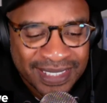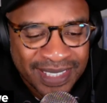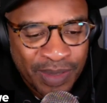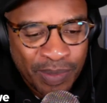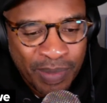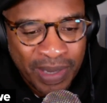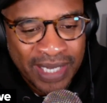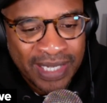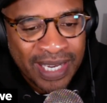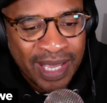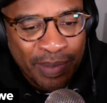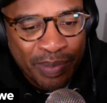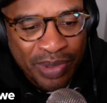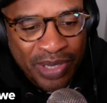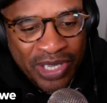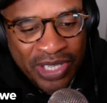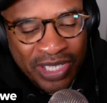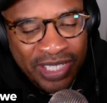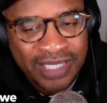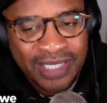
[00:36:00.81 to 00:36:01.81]
It may not be
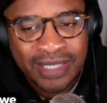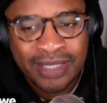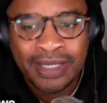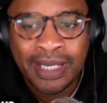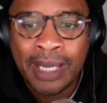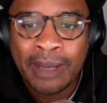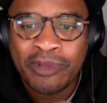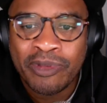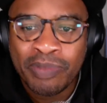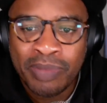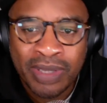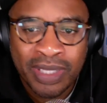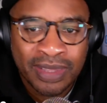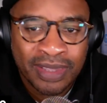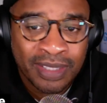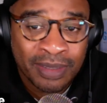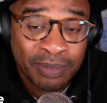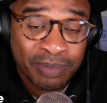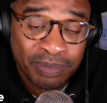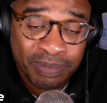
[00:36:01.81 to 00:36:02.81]
good in depth, but
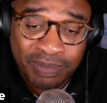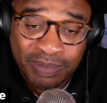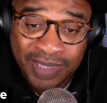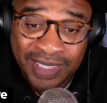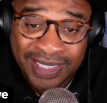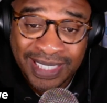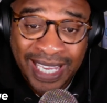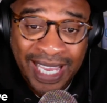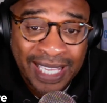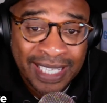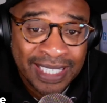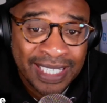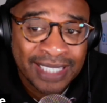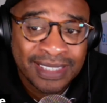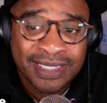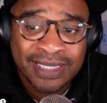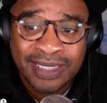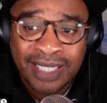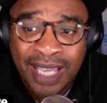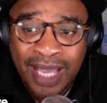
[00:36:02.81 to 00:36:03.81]
the talent at
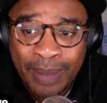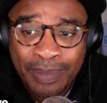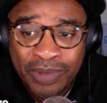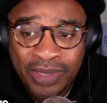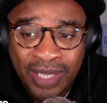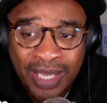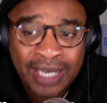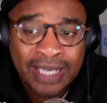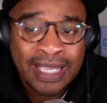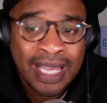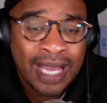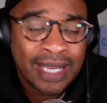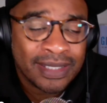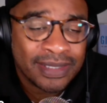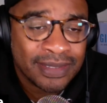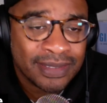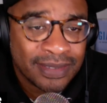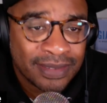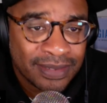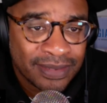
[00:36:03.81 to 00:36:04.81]
the top, you got
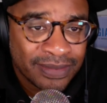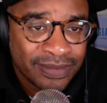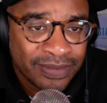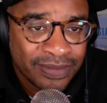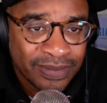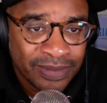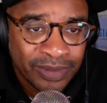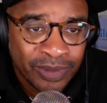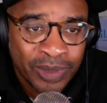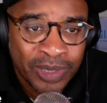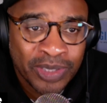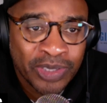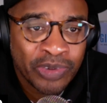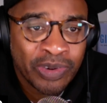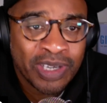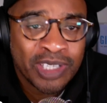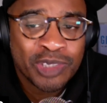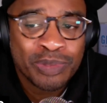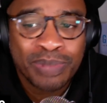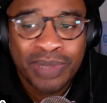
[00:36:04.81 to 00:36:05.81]
Giannis, one of the
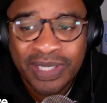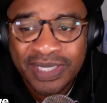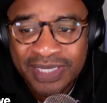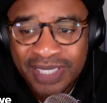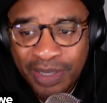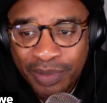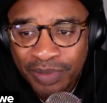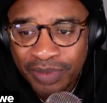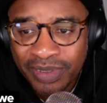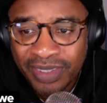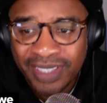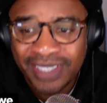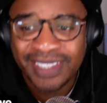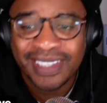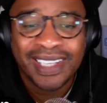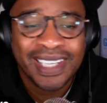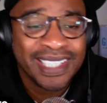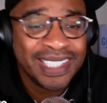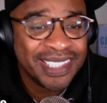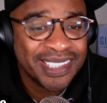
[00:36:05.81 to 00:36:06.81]
greatest players ever,
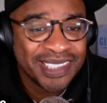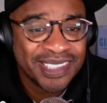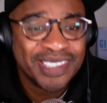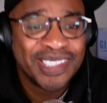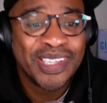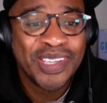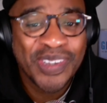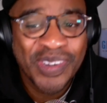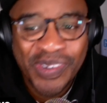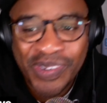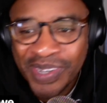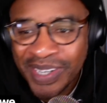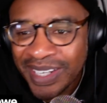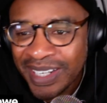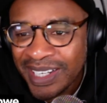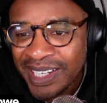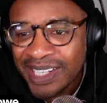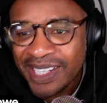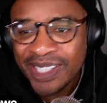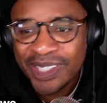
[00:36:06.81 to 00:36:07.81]
and he's still
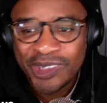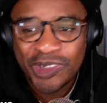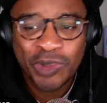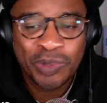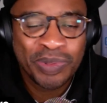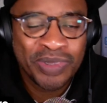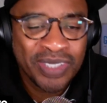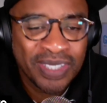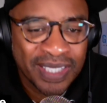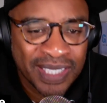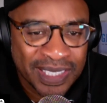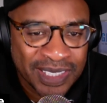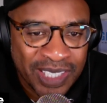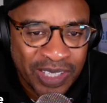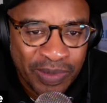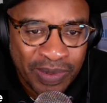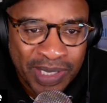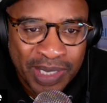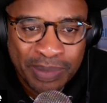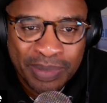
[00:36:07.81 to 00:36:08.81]
super young. He's
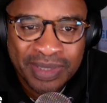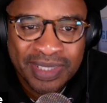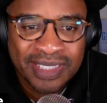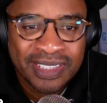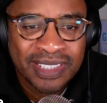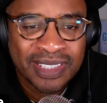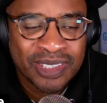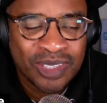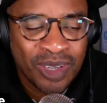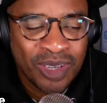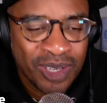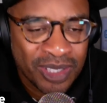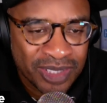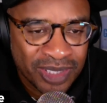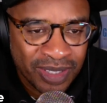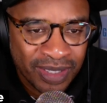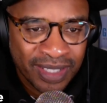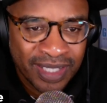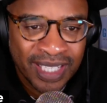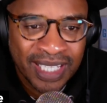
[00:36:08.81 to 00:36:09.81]
already been to 6
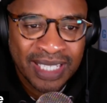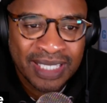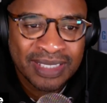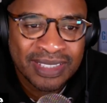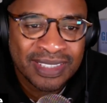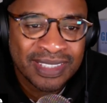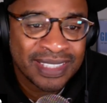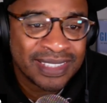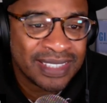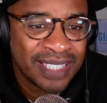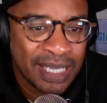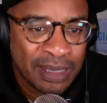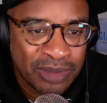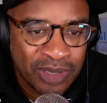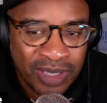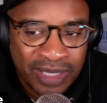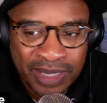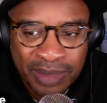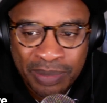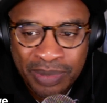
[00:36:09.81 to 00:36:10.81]
All-Star games, 6 times
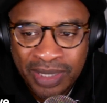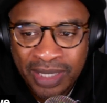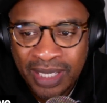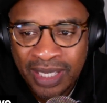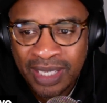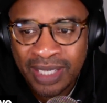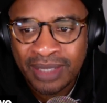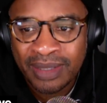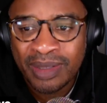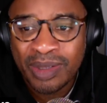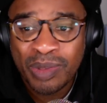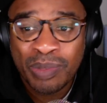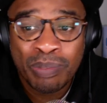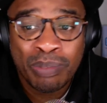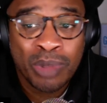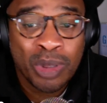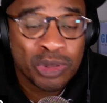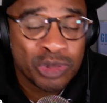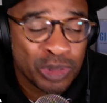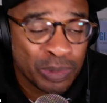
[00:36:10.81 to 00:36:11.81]
All-NBA,
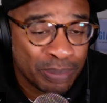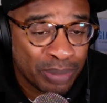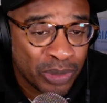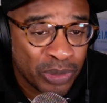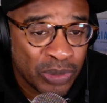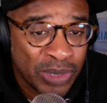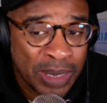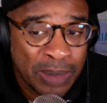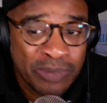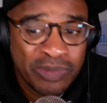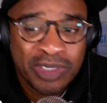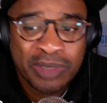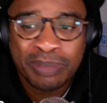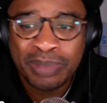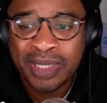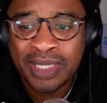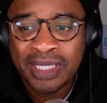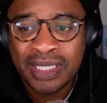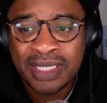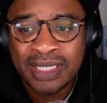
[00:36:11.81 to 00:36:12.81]
multiple
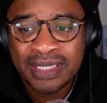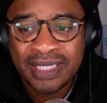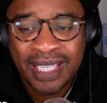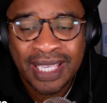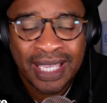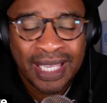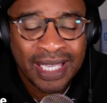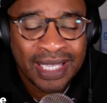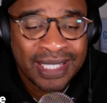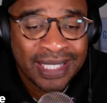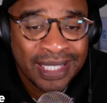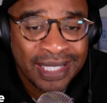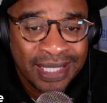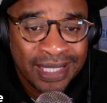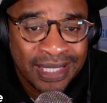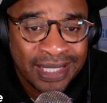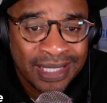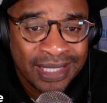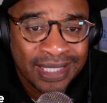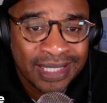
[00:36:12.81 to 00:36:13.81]
MVPs, and
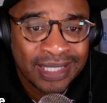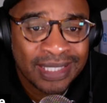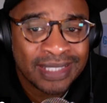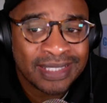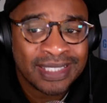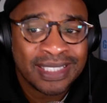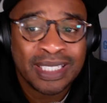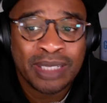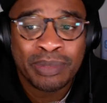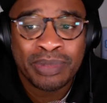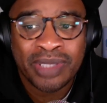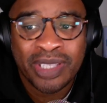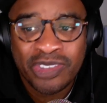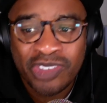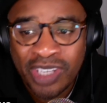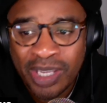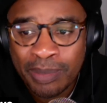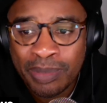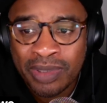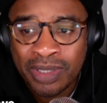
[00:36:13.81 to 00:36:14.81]
he is an NBA
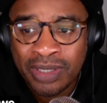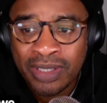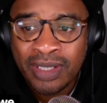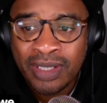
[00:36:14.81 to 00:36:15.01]
champion.